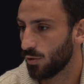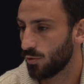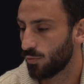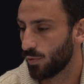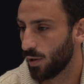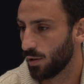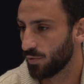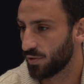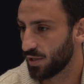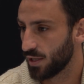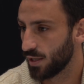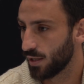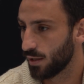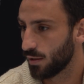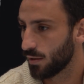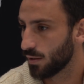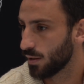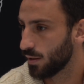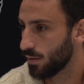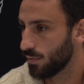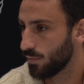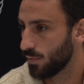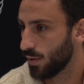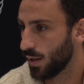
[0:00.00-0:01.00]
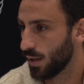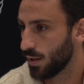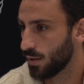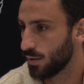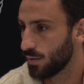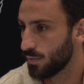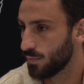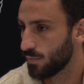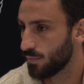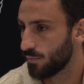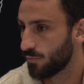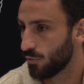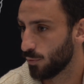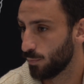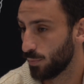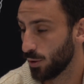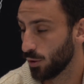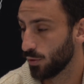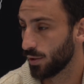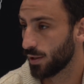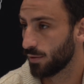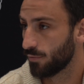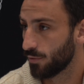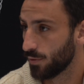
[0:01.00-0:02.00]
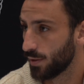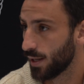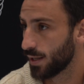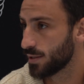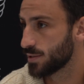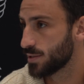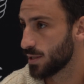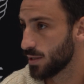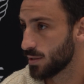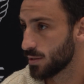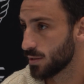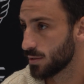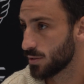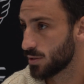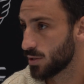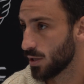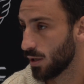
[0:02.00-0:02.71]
throughout the year, and, and for building for next season.